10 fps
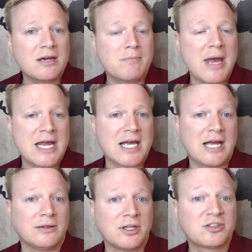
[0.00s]
make
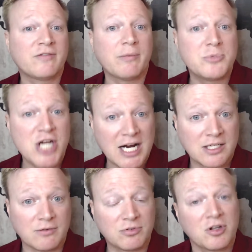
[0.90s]
a list of
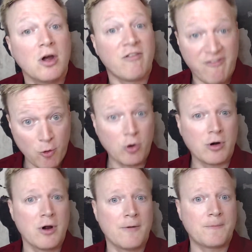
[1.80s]
objectives
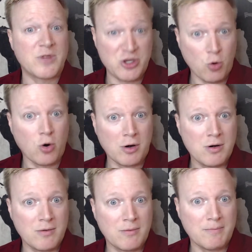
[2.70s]
for your
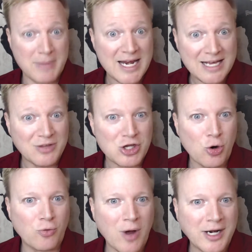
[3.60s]
meeting that
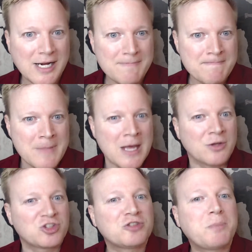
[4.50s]
you're running,
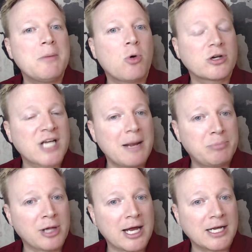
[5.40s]
spend more time
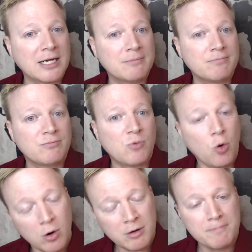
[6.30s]
planning
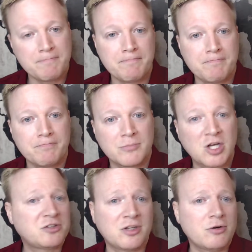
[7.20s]
or
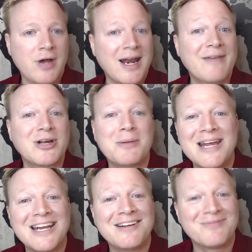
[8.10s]
consider not having a
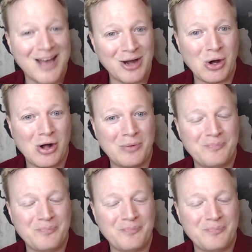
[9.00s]
meeting at all.